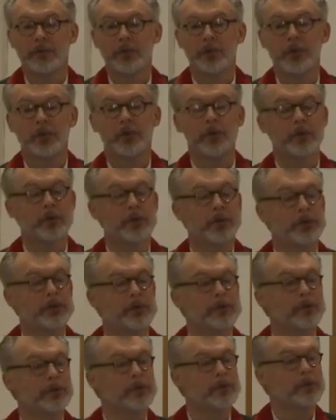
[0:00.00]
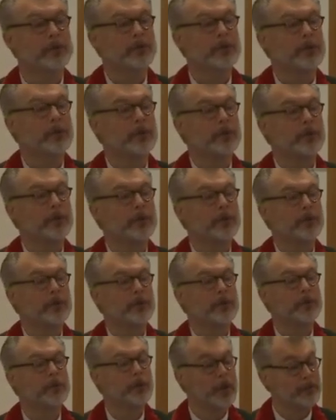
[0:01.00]
cured
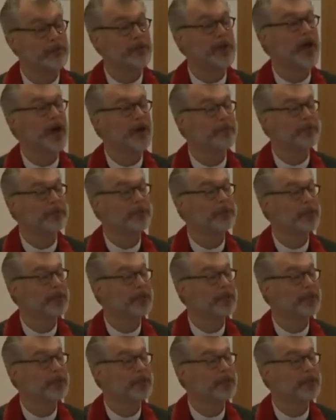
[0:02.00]
who have not been